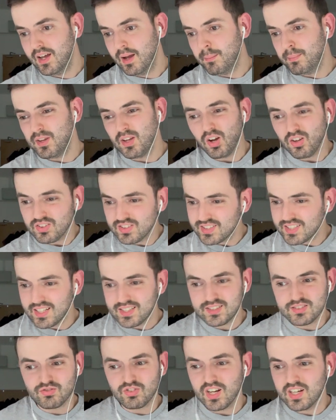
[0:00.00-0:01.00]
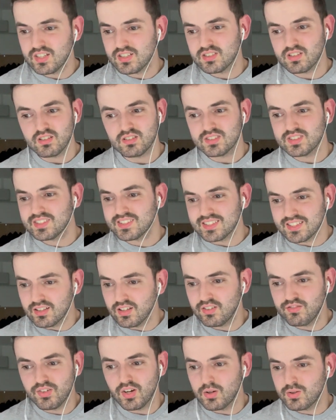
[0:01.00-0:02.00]
Beyonce's Renaissance, still
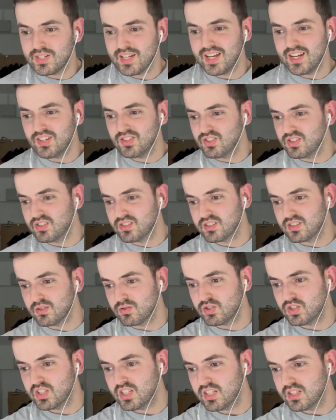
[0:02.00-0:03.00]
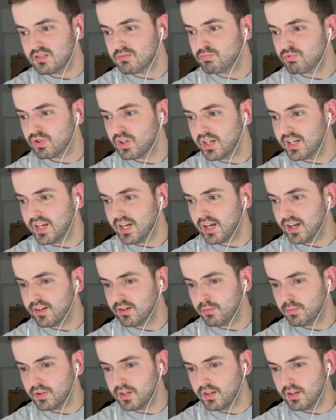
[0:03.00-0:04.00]
in rotation, so she's pretty high
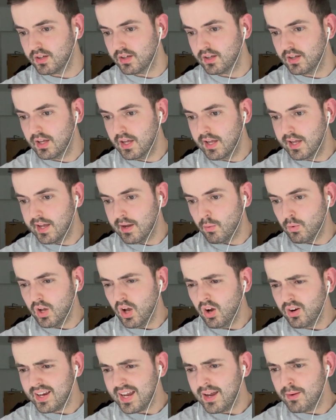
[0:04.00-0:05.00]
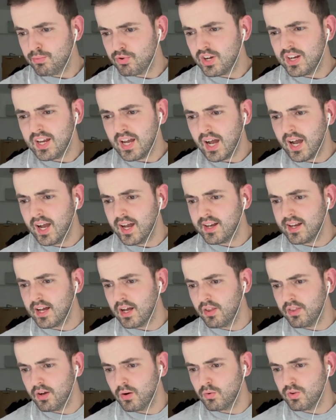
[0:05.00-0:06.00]
up here. We are getting pretty high
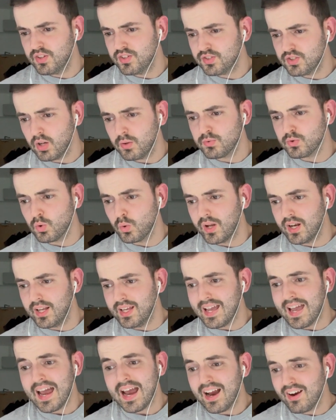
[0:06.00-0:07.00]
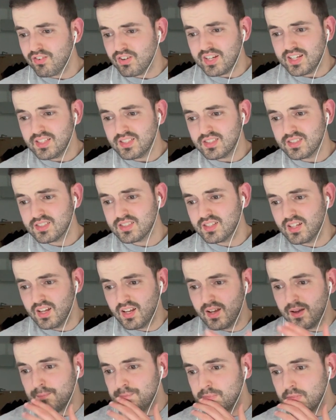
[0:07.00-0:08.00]
now, though. We're in the top 20. Aries,
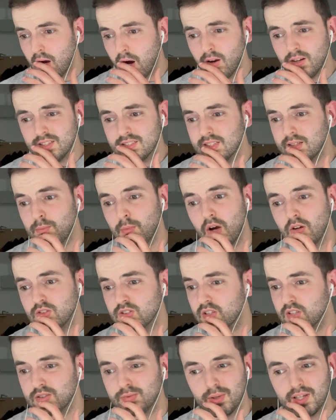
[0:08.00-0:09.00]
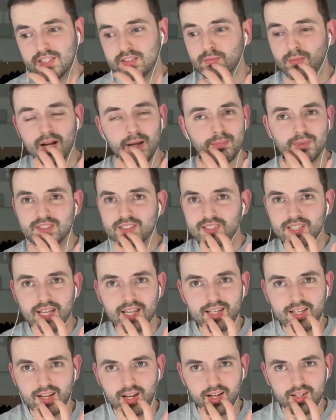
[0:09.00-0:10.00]
honestly, most of those plays might be
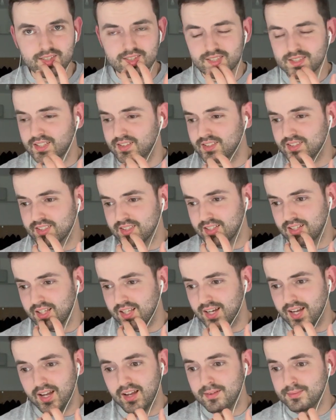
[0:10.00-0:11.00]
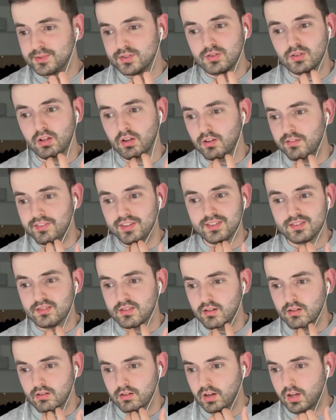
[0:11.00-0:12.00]
Snake Eyes, seriously. Like, I absolutely love that
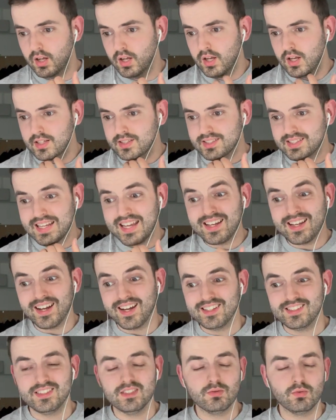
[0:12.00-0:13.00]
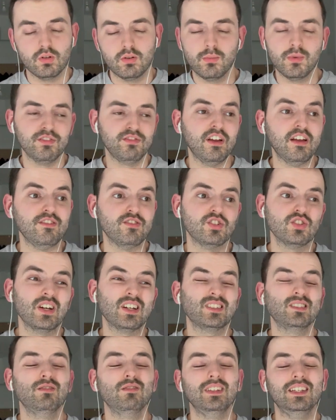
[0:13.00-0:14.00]
song. Snake Eyes is one of my favorite
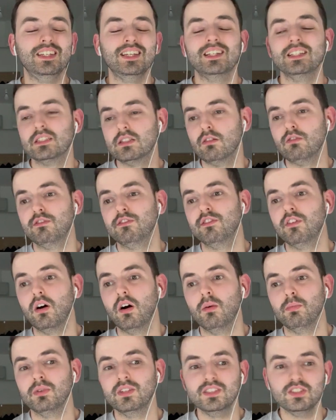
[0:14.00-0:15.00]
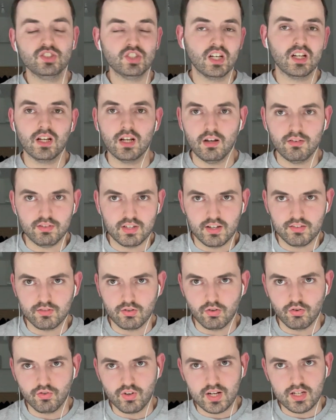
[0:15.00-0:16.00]
tracks of the year so far. Please check it out if you haven't
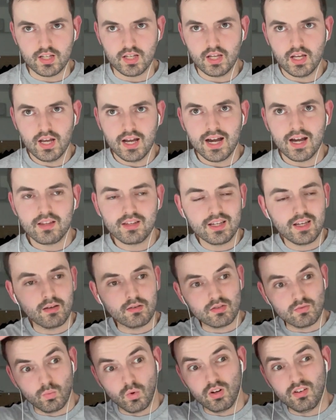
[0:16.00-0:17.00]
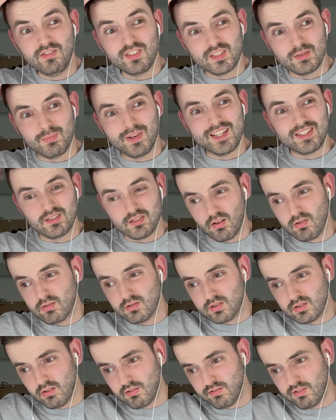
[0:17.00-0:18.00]
already. I think it's one of his best songs
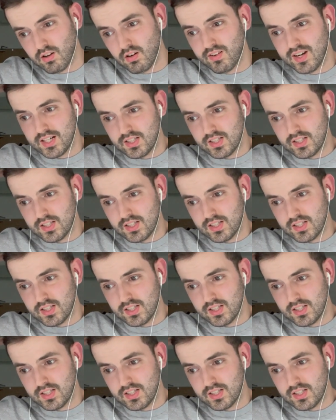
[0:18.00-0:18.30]
so far,